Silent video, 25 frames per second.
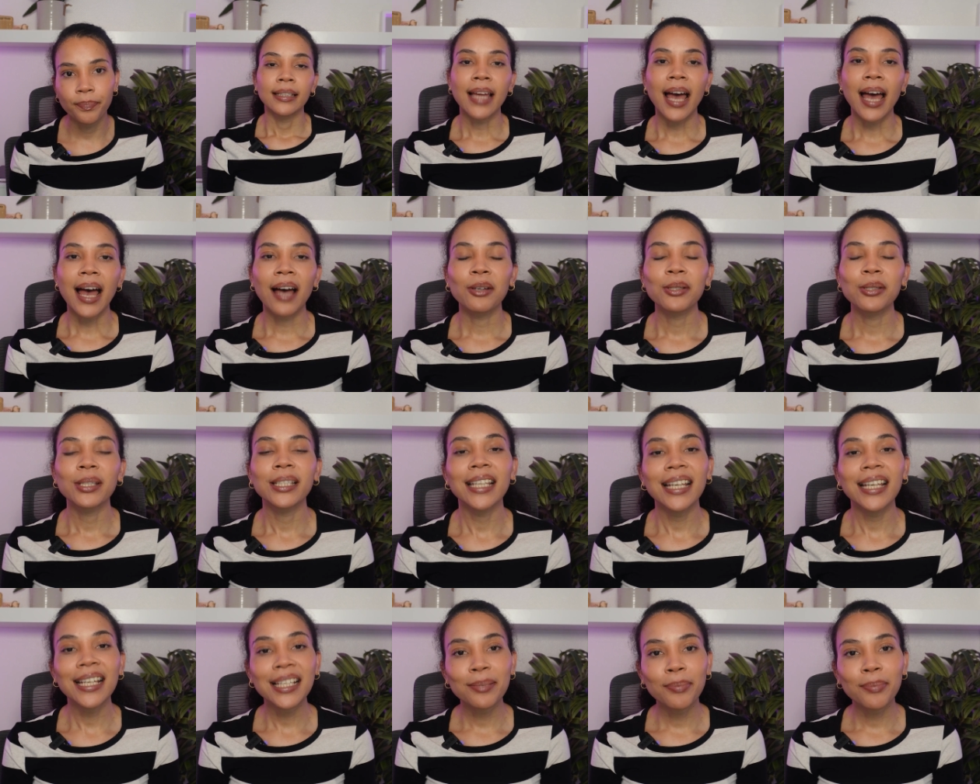Now,
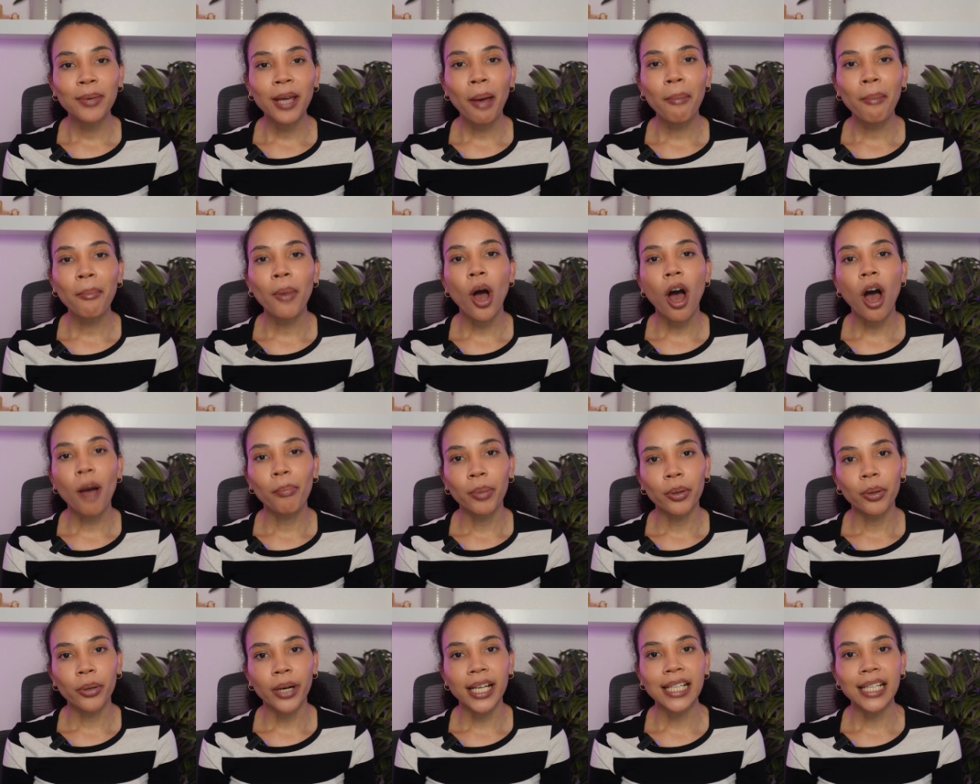CSPM
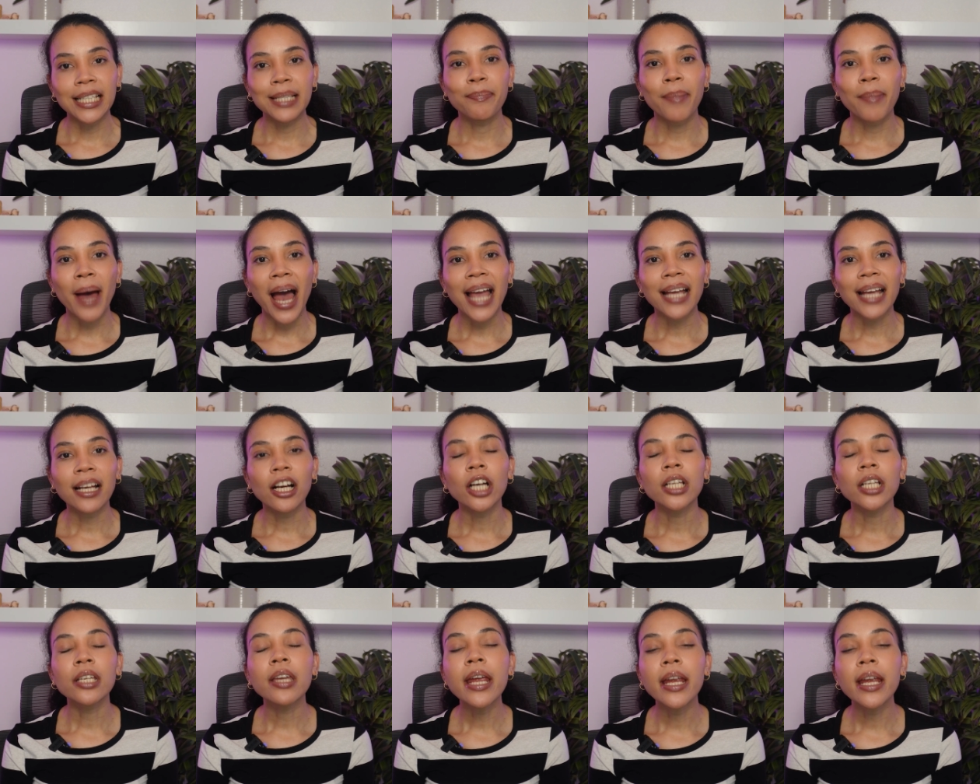operates by
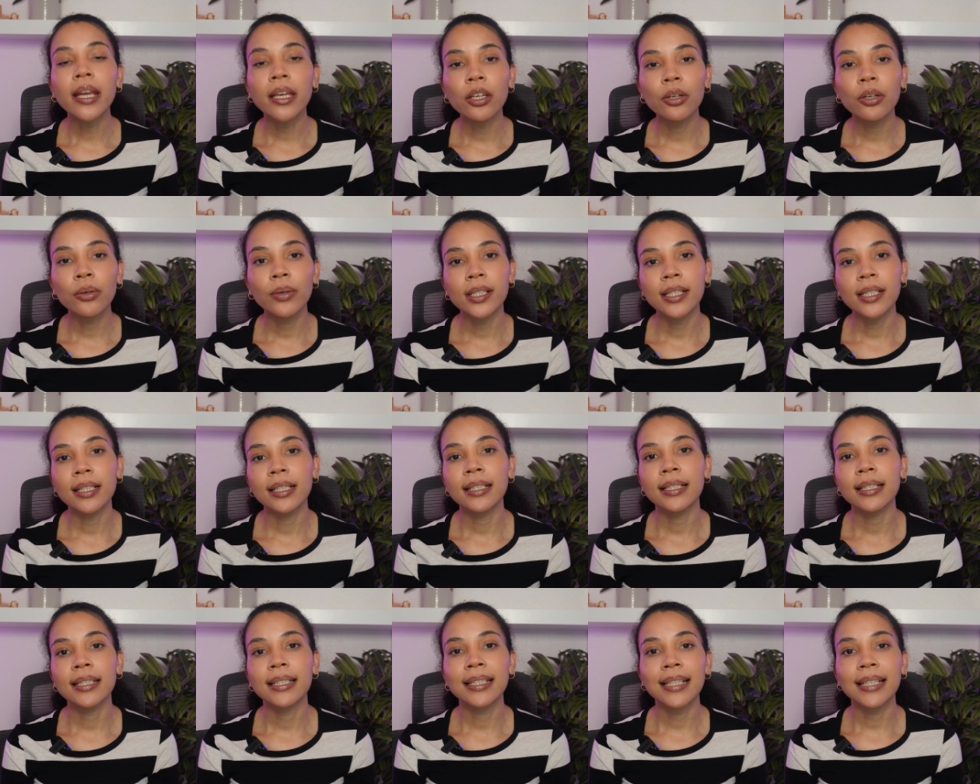
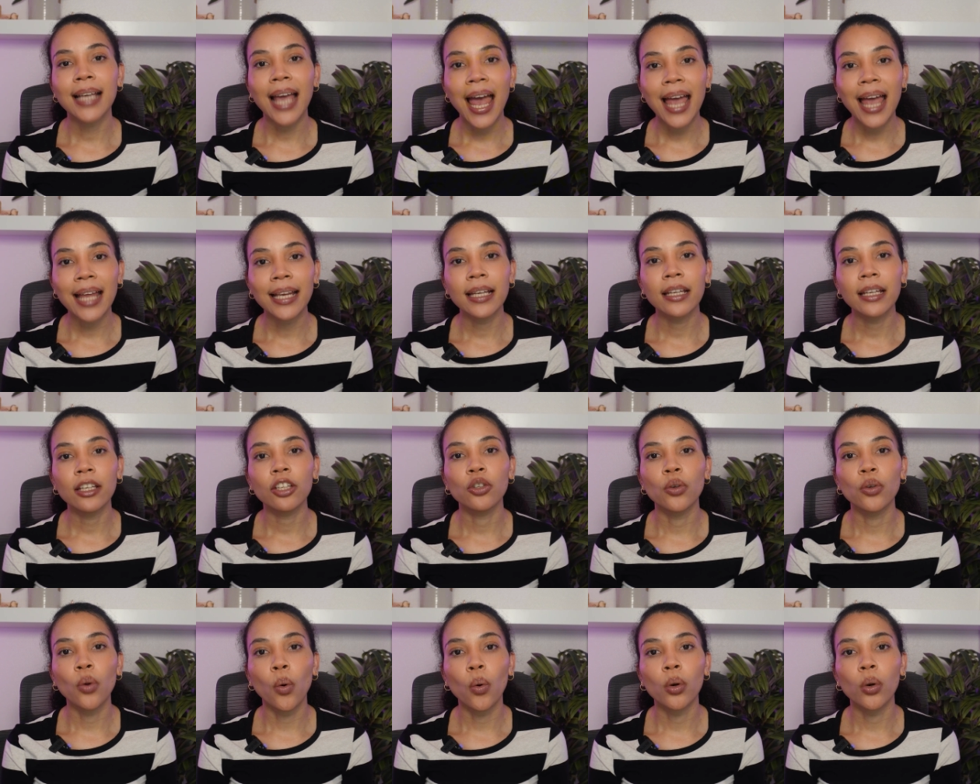continuously
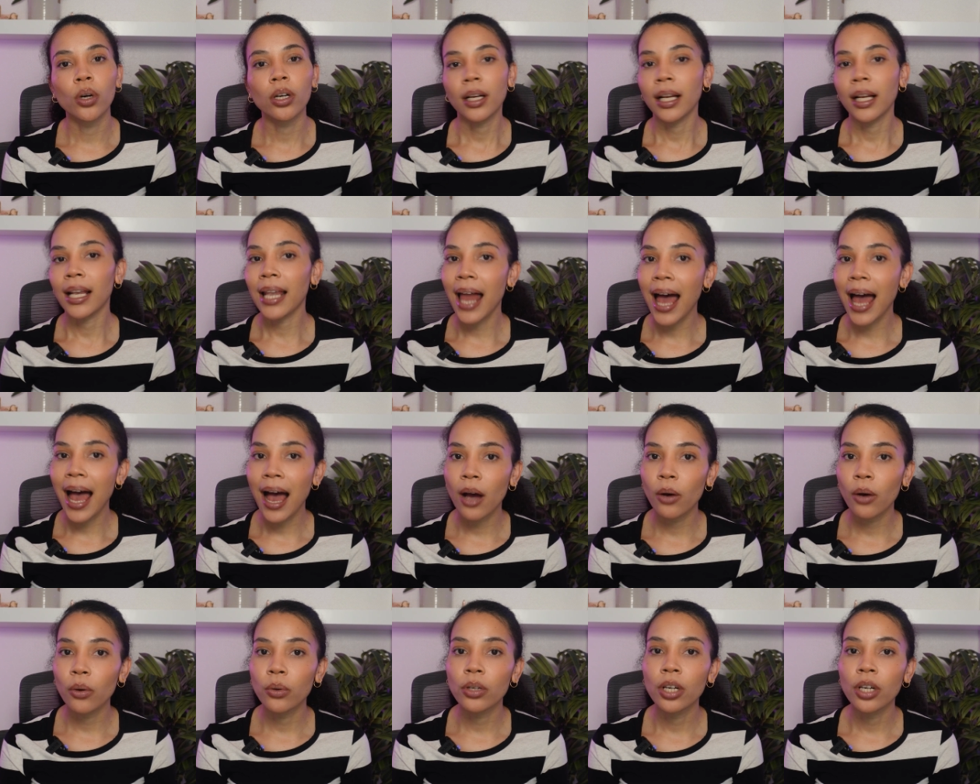scanning your
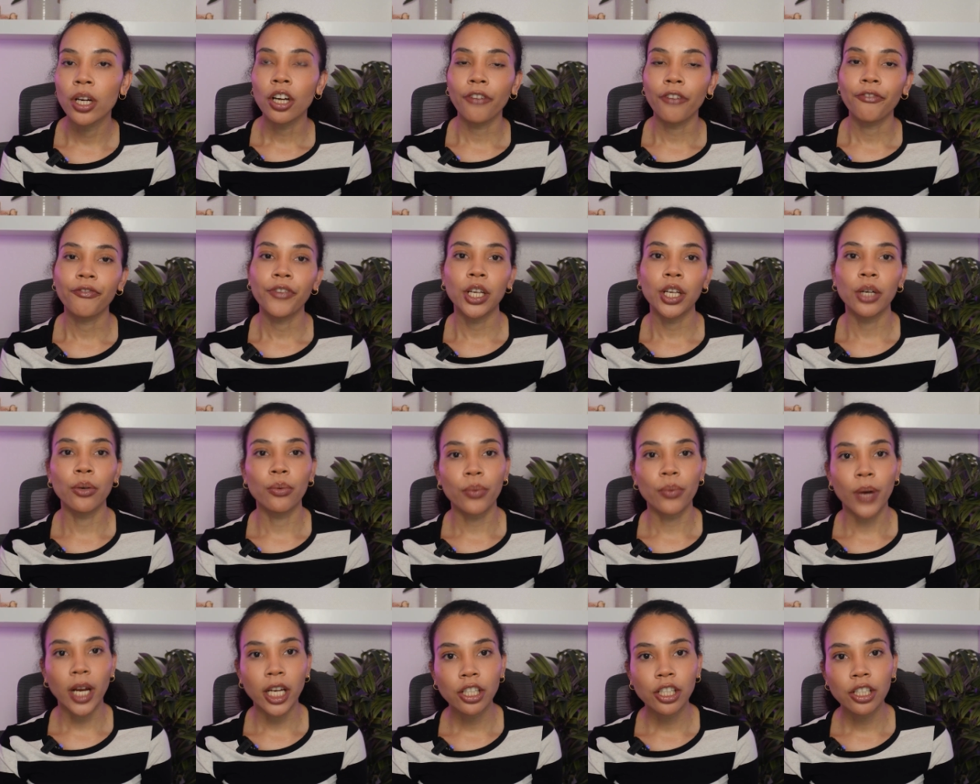cloud
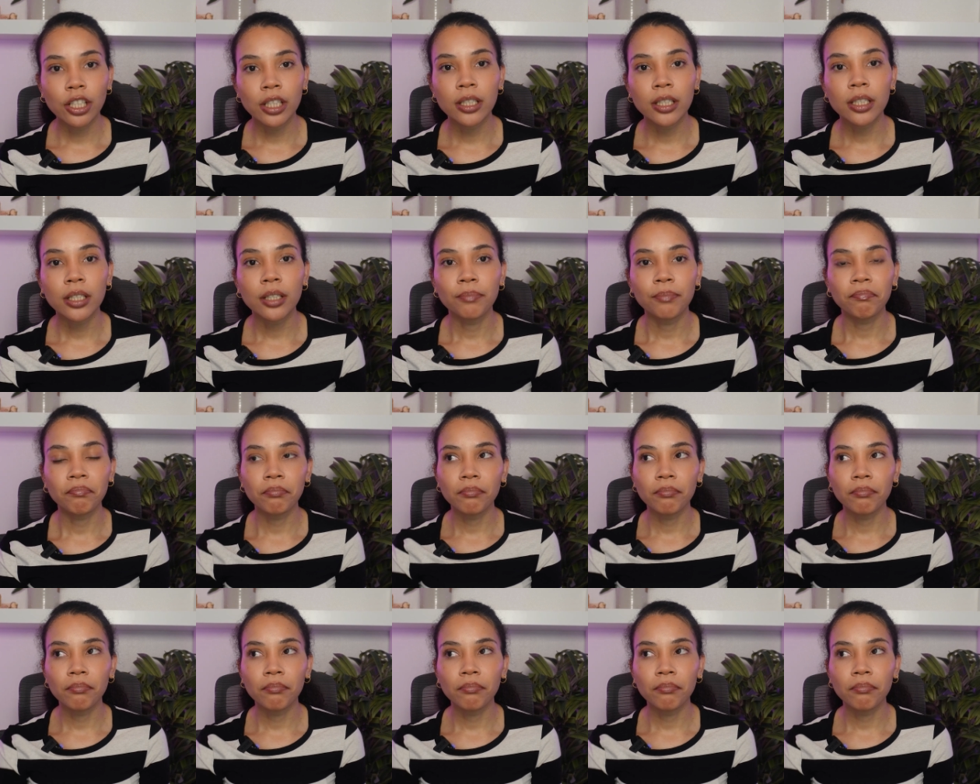configurations